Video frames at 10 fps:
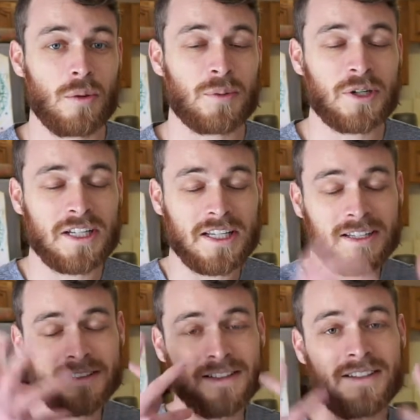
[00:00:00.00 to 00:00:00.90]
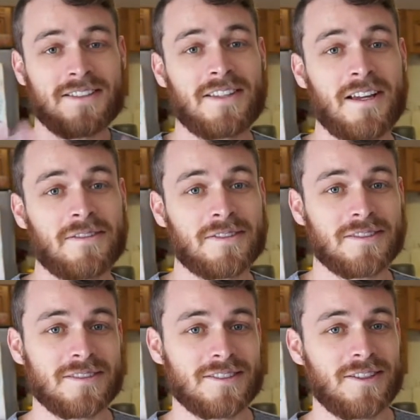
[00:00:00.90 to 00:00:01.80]
all pretty and stuff,
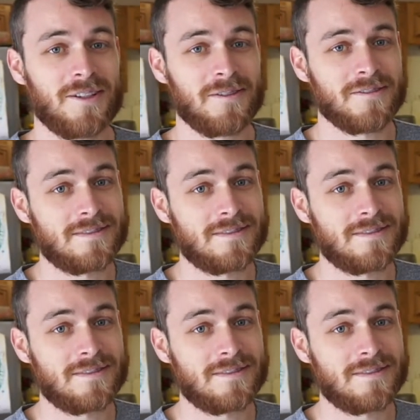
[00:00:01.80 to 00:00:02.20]
so.